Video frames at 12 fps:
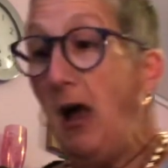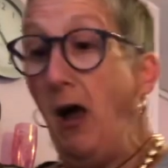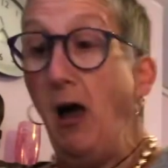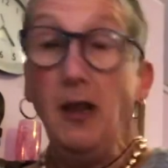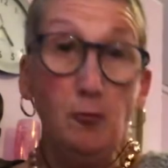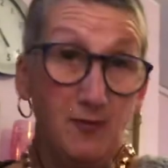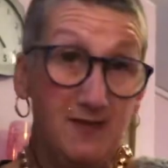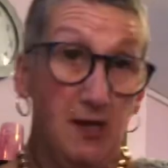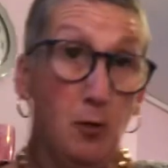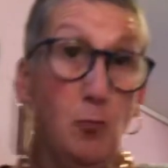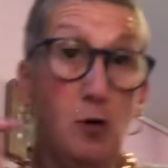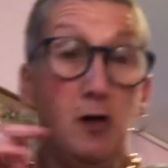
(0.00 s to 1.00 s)
I
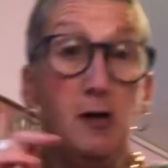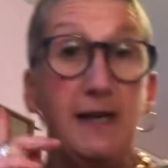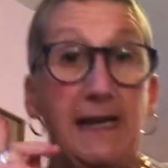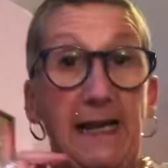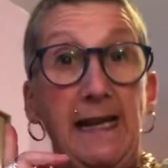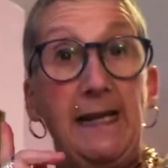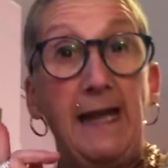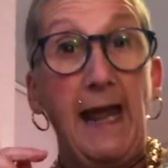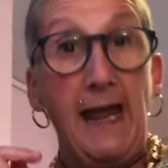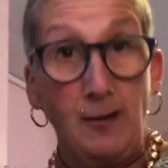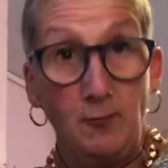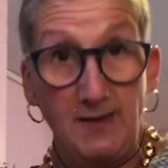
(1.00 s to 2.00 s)
also work in
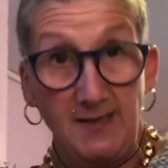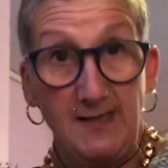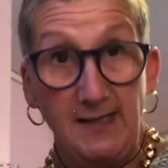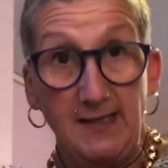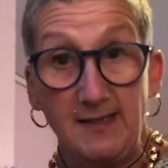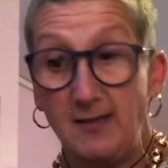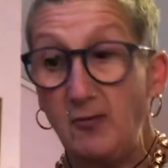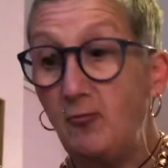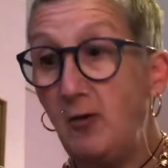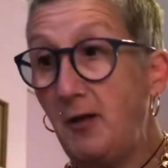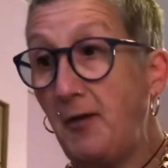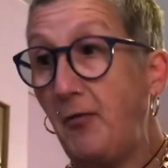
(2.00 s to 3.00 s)
ounces
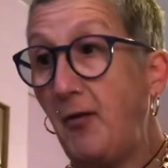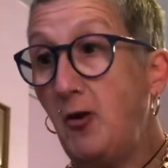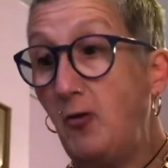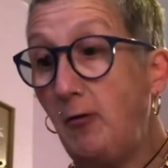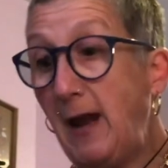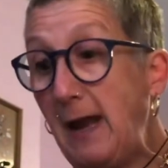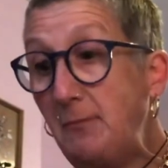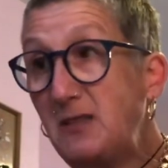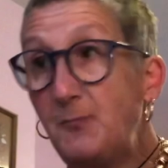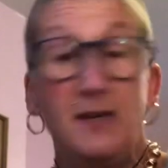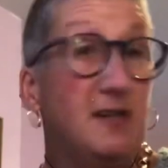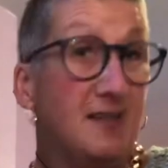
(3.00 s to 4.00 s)
rather than
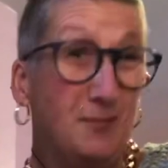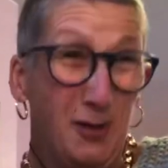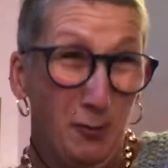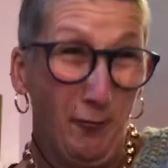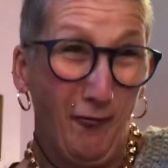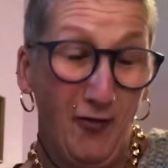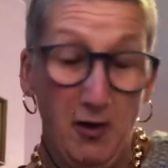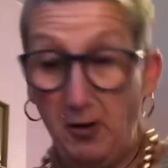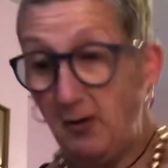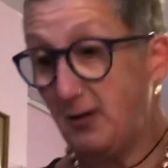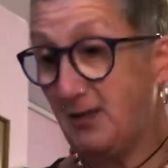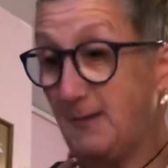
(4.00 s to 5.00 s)
grams because I'm an old
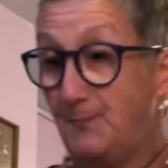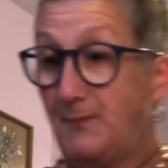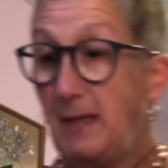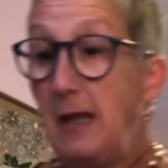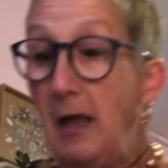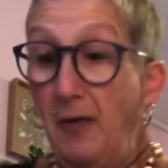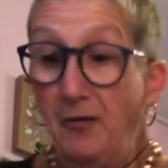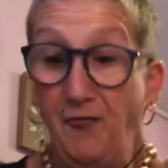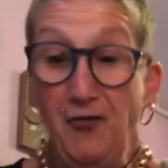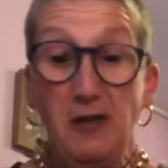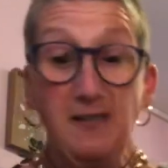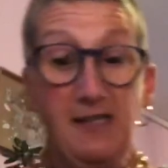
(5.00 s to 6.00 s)
fart. The
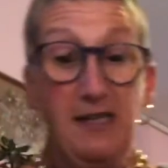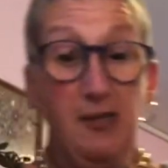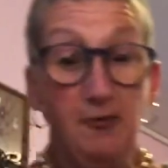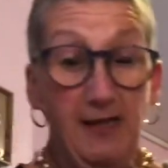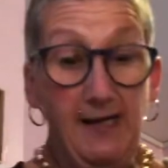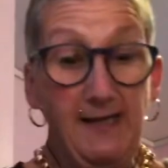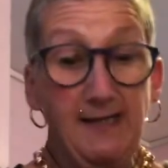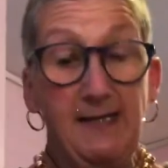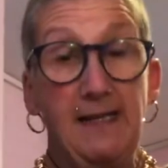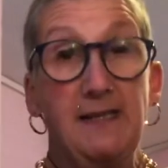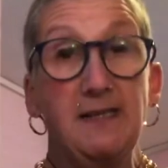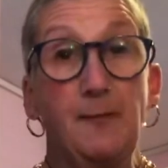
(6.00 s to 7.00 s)
first thing you need
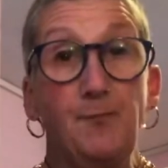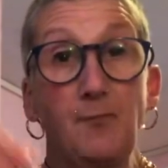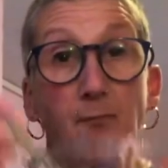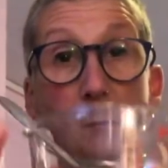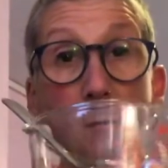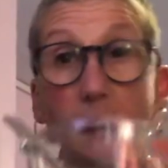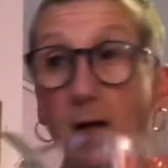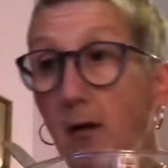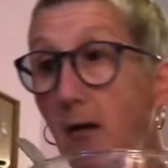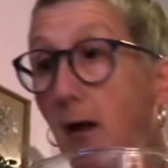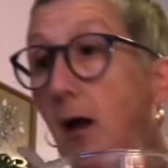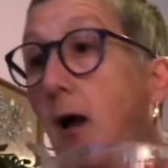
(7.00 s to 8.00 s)
is
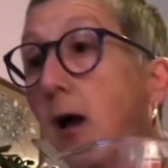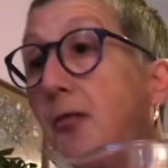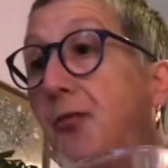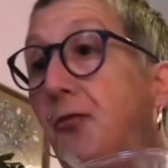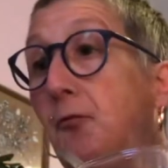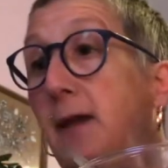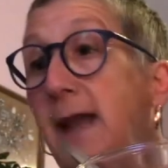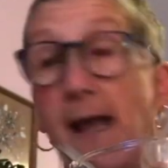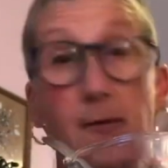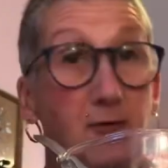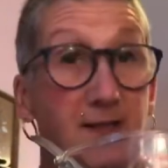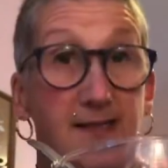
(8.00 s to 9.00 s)
3
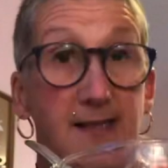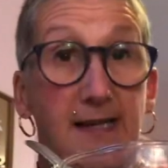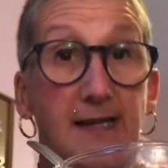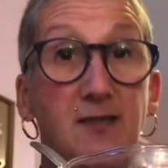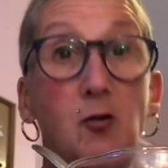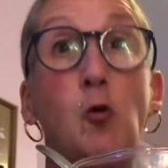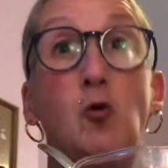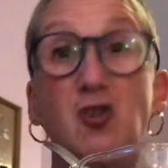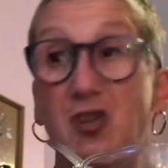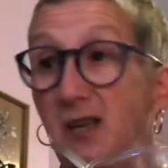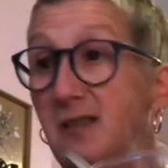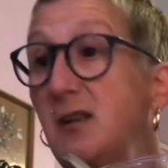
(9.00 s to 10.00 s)
ounces or
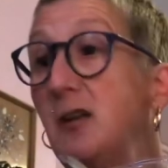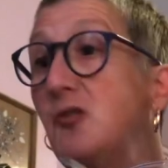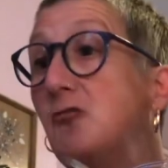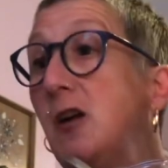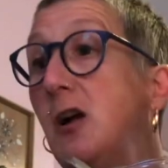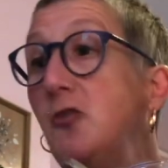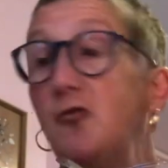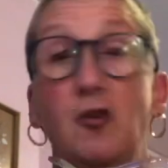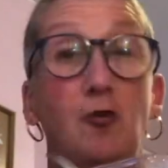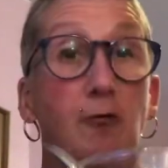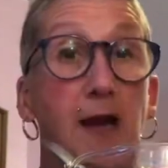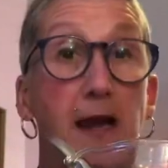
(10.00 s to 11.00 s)
just under
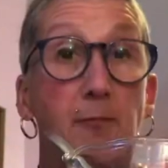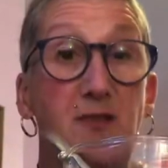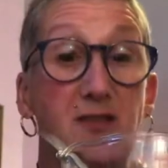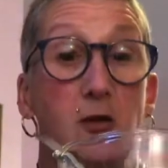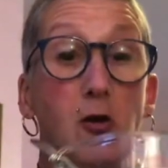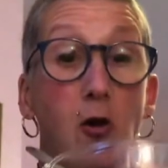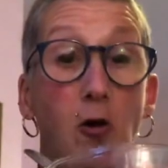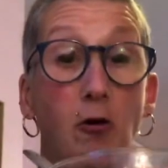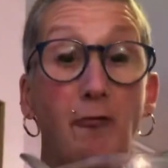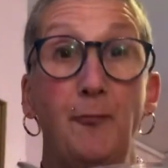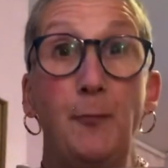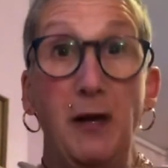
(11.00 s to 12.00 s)
100 grams
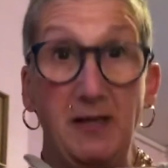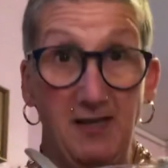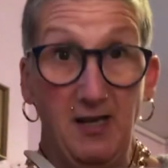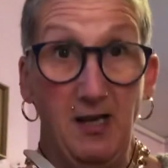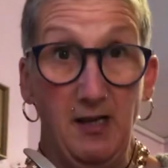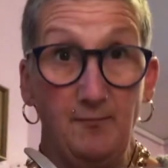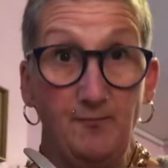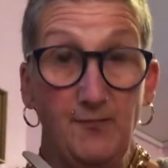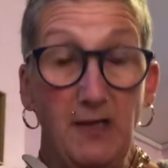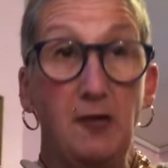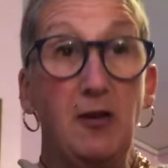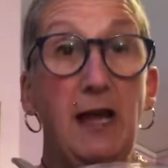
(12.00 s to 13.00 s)
of butter,
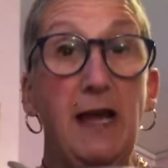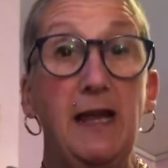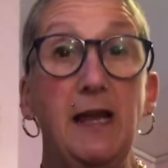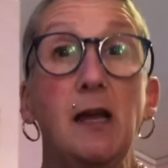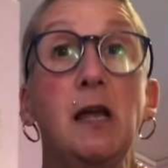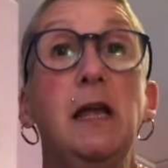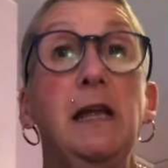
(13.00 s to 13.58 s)
okay?